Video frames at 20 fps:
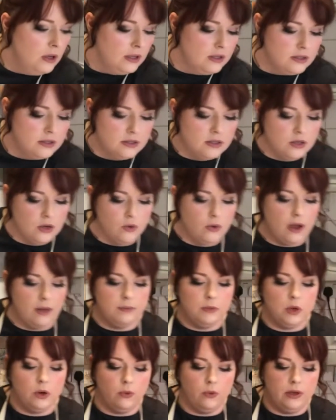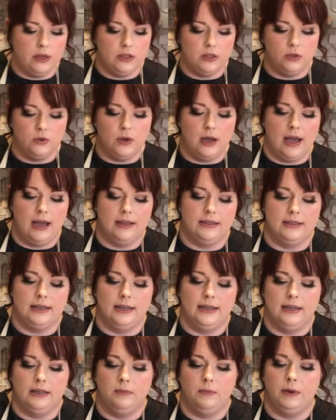so I'm going to add a
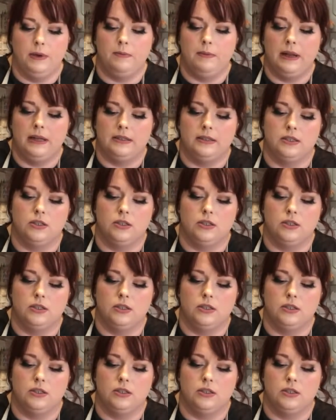little bit of melted